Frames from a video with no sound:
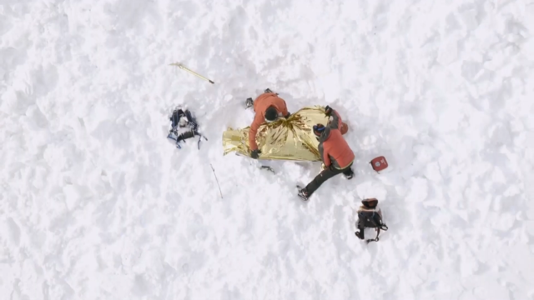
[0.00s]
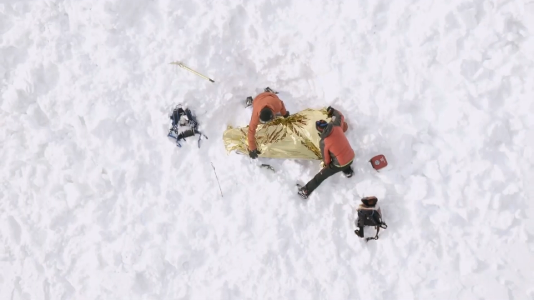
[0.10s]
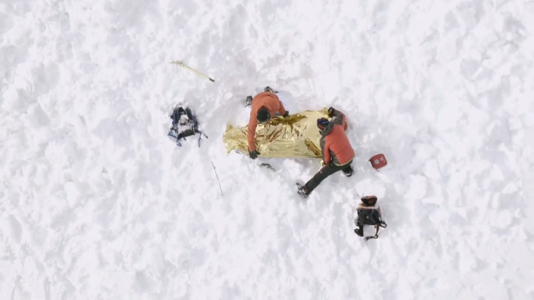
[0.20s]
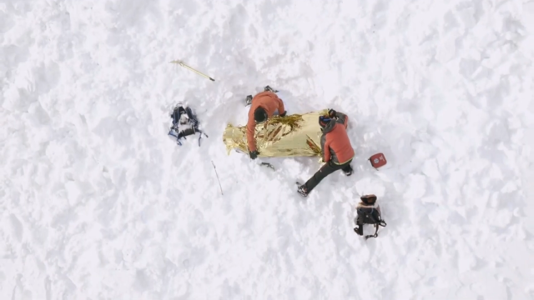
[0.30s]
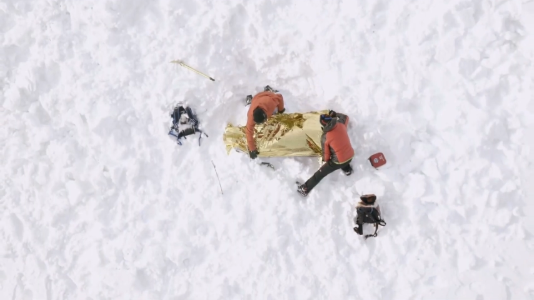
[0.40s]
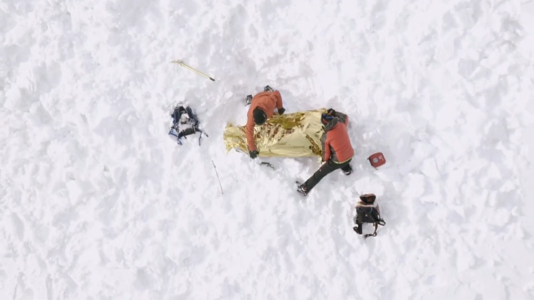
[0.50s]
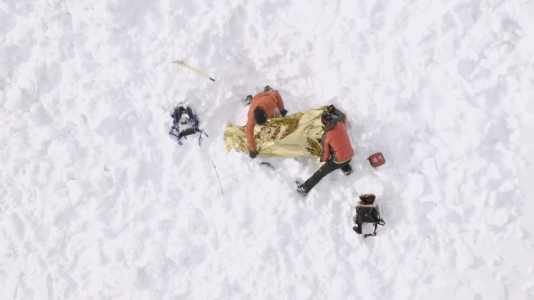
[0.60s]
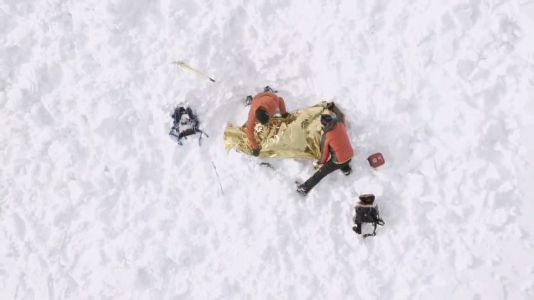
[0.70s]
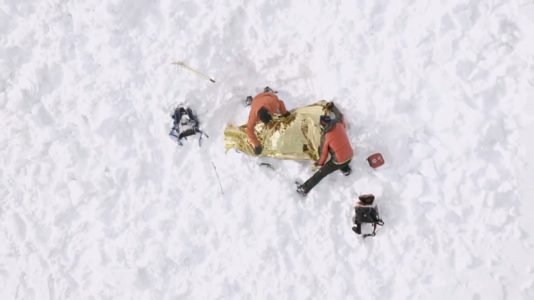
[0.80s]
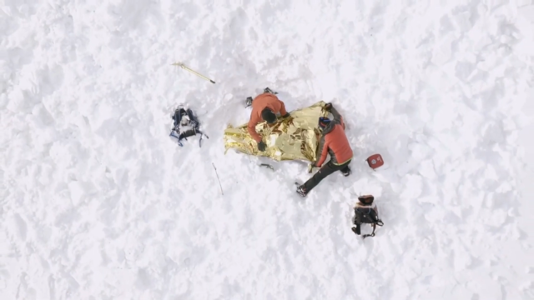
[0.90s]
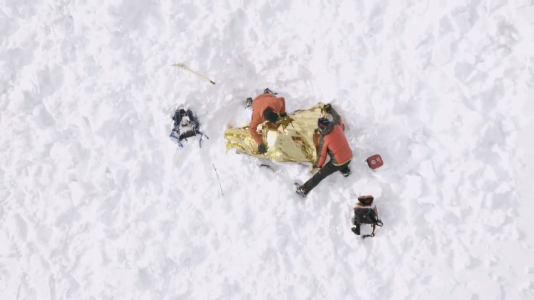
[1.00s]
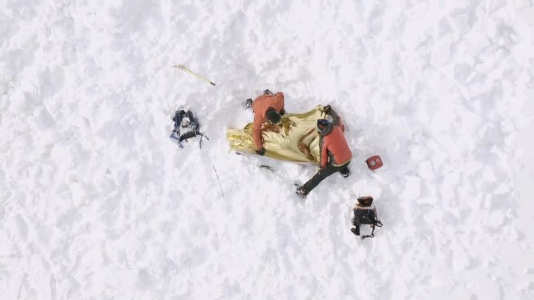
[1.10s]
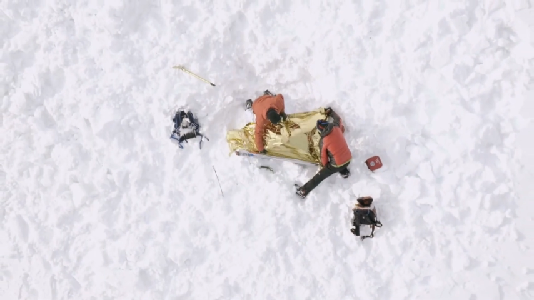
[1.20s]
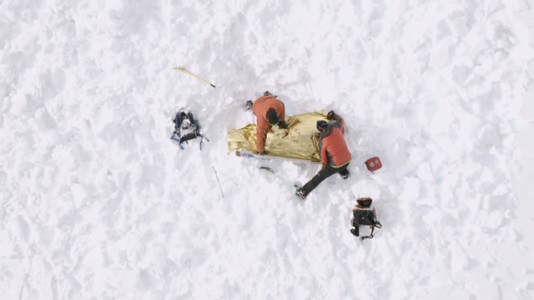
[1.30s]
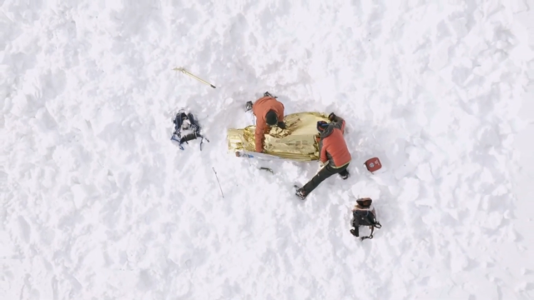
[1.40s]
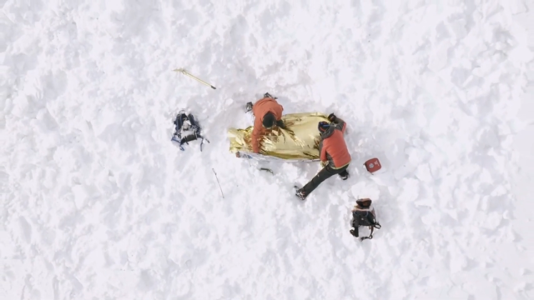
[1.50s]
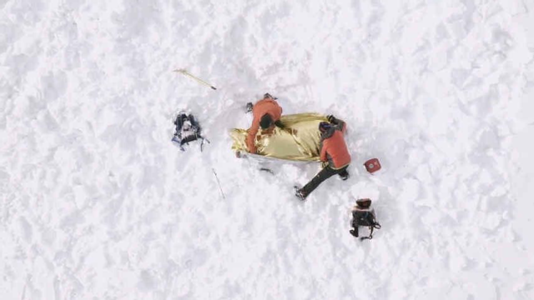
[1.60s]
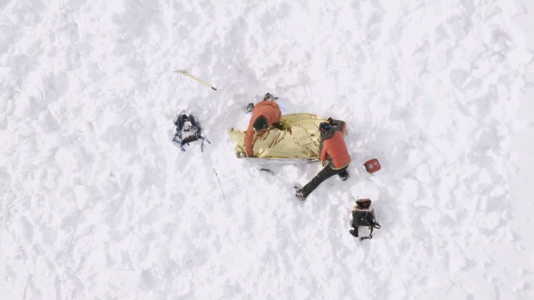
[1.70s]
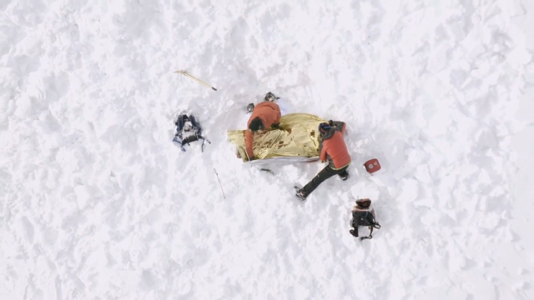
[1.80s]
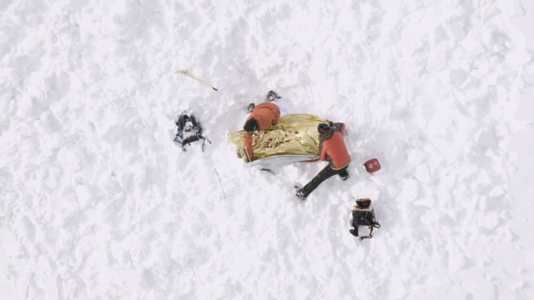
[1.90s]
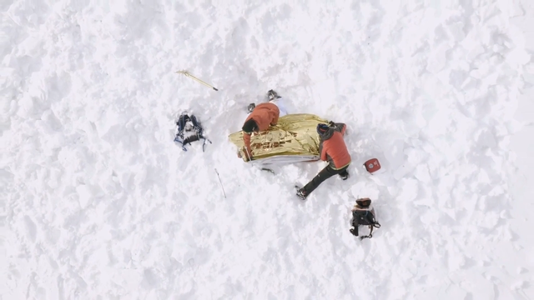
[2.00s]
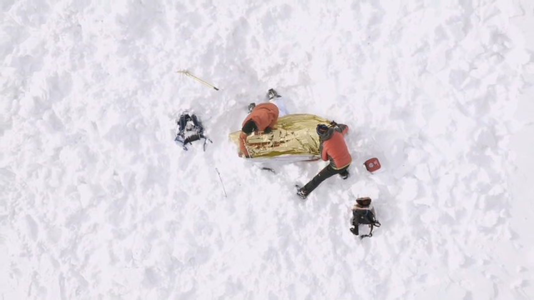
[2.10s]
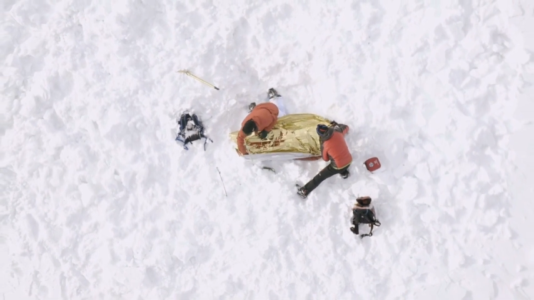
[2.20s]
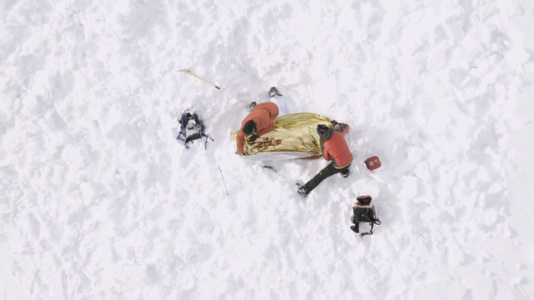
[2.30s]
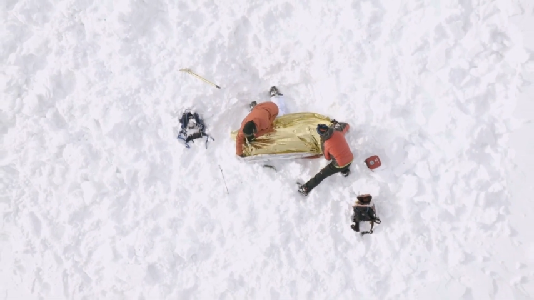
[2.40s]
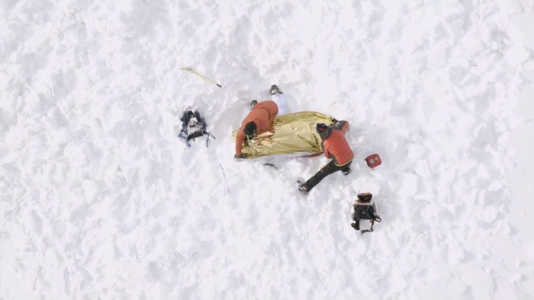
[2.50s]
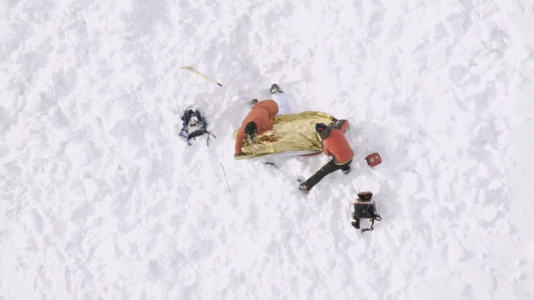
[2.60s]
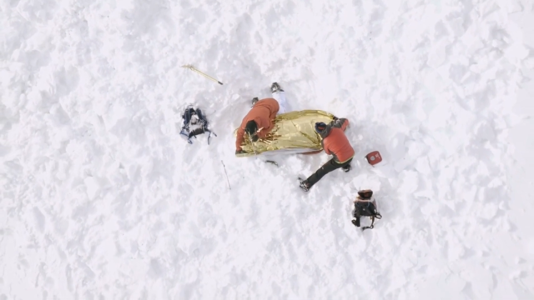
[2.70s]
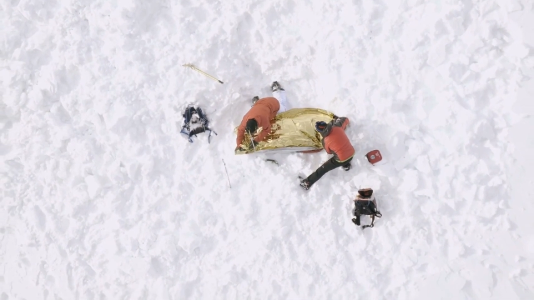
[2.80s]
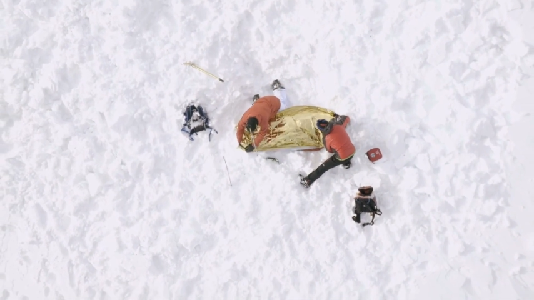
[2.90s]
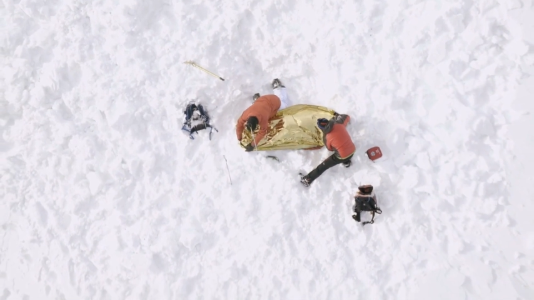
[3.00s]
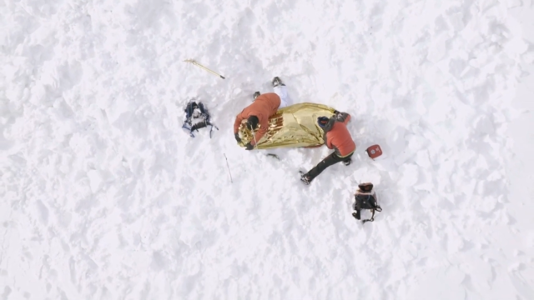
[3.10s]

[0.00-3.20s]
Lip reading: Nobody's mouth can be seen.